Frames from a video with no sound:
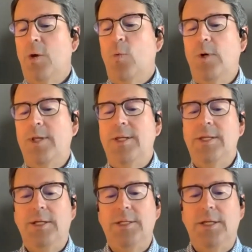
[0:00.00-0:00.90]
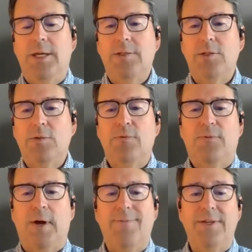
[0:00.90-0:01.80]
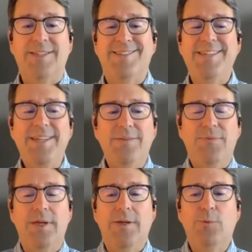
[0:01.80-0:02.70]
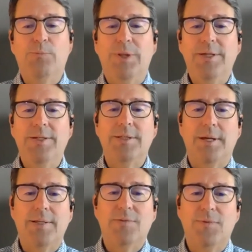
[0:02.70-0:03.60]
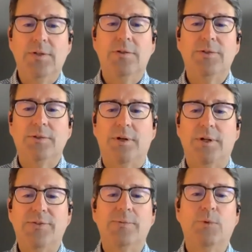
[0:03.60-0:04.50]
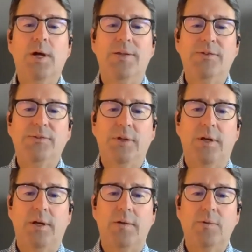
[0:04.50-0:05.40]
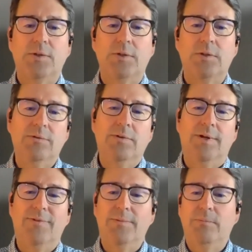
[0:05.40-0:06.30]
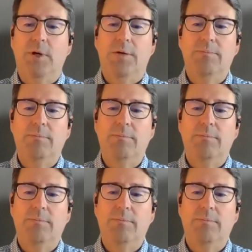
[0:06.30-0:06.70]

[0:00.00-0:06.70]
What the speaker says: what do you need to get 2 to 5, and see if they can replace the ICE vehicles on some runs. So you'll have a